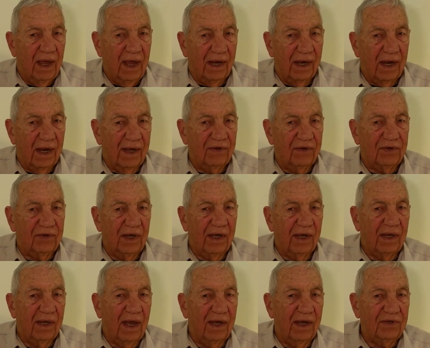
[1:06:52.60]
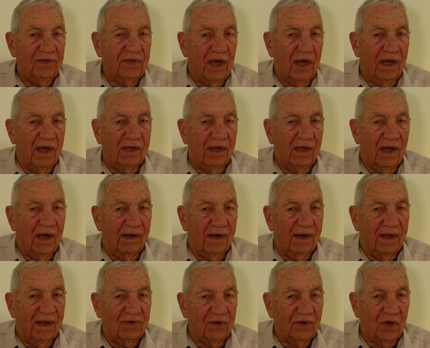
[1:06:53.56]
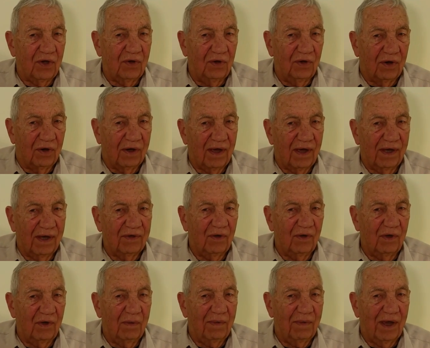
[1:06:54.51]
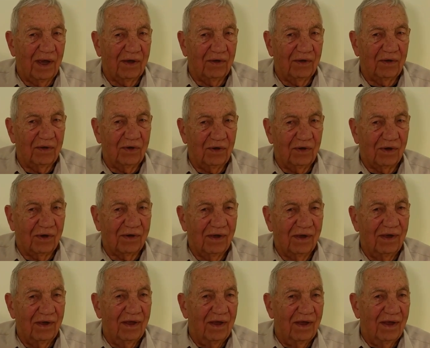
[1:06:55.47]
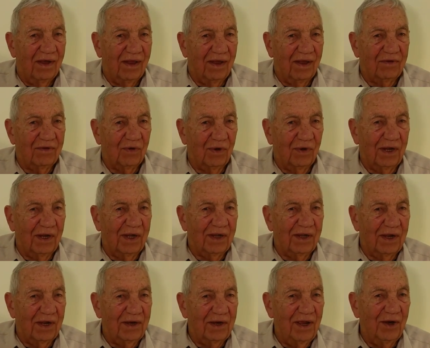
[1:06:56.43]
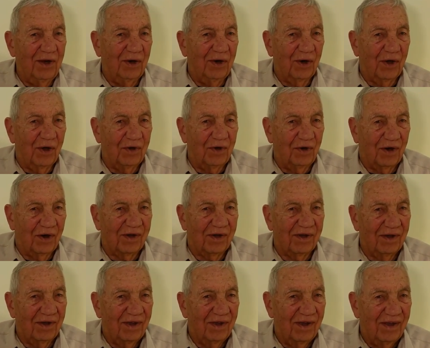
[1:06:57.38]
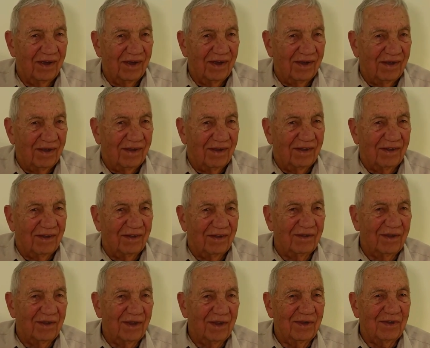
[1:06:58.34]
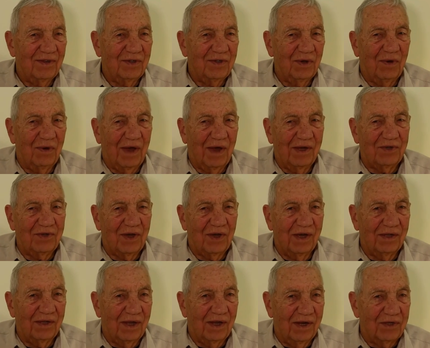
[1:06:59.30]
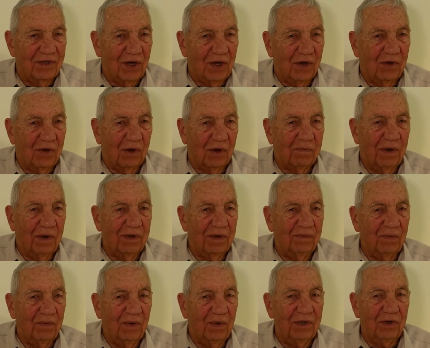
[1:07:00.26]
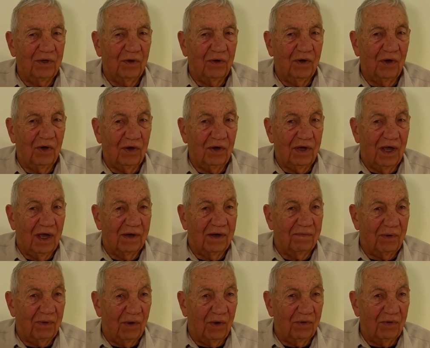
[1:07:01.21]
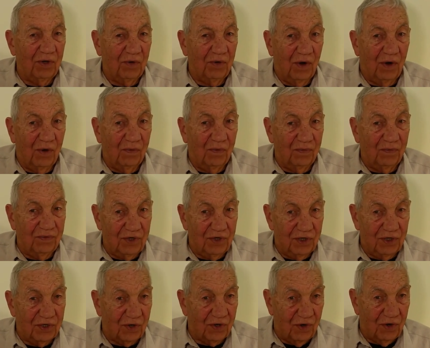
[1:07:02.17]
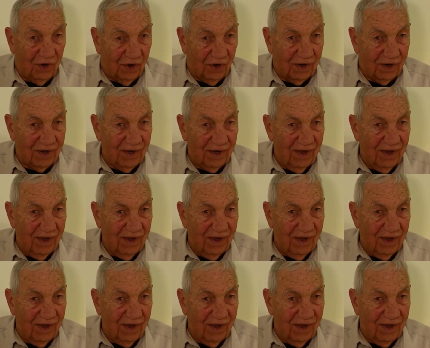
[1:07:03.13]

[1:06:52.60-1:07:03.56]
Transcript: And I said, I signed on as a cook. I told him I could cook so they needed a cook. So I signed on as a cook. But when you cook on a boat, you don't just cook.